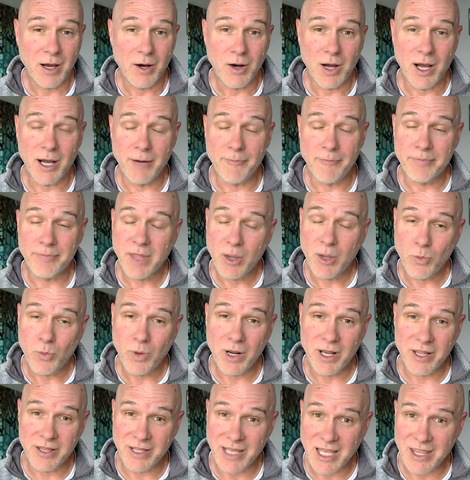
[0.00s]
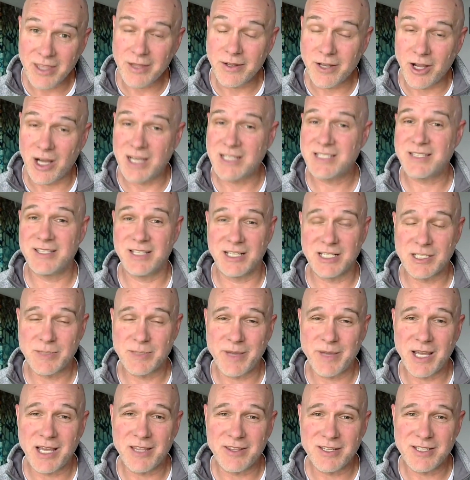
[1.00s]
One of the other nice things
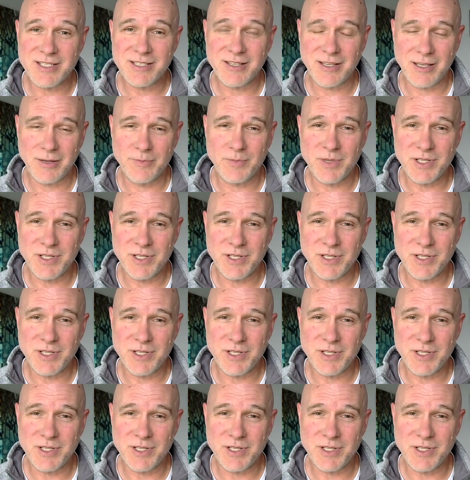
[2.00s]
about this